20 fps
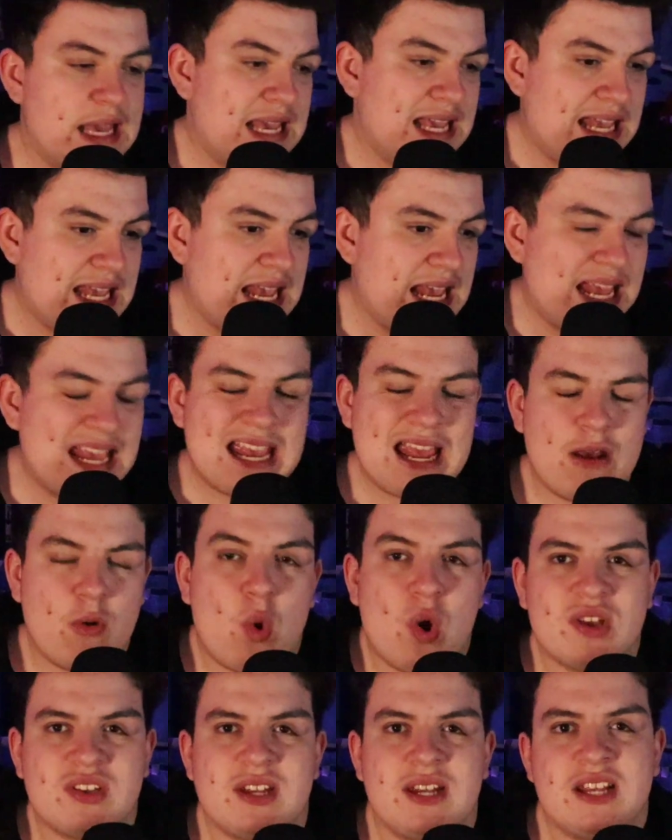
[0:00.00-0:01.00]
It
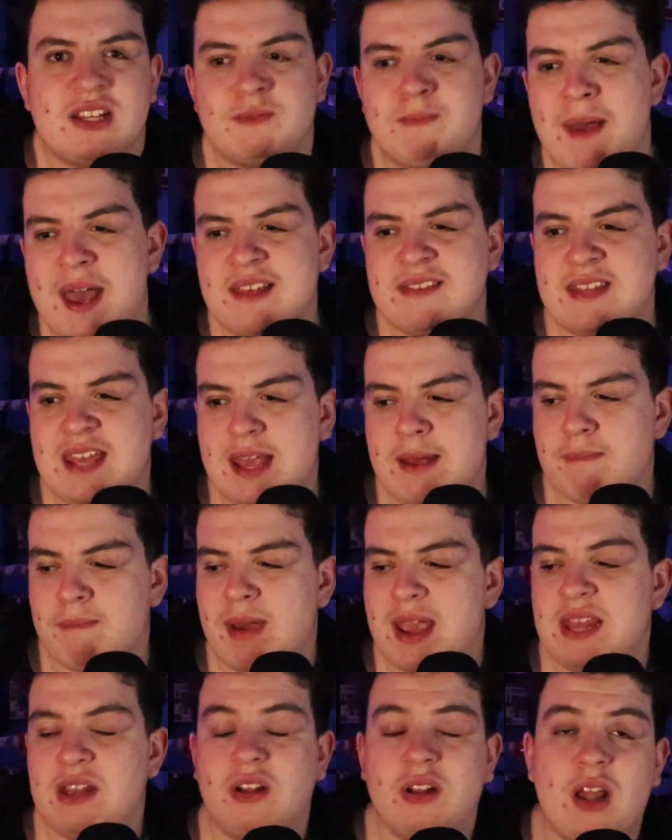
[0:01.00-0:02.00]
wasn't his best game.
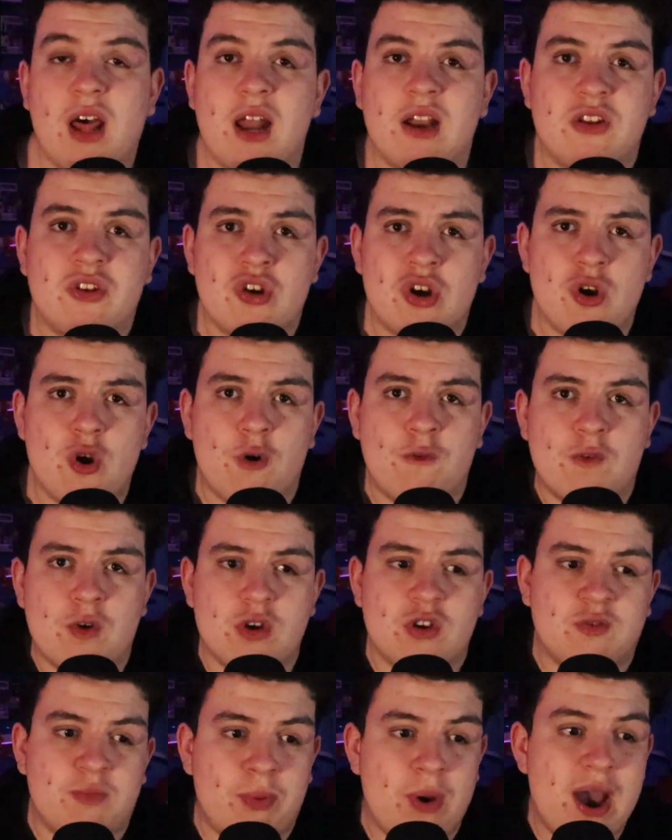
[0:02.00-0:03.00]
Made a lot of
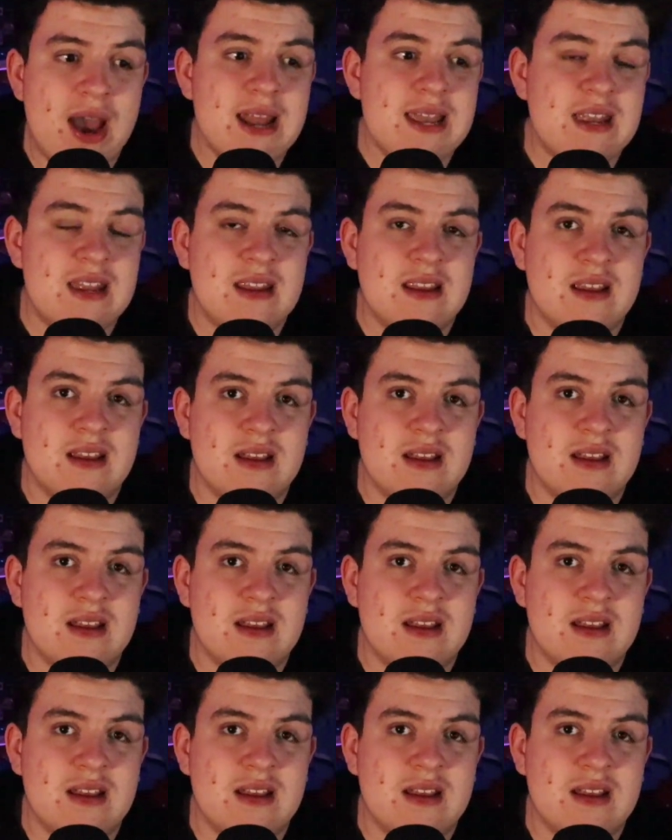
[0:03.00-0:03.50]
turnovers, but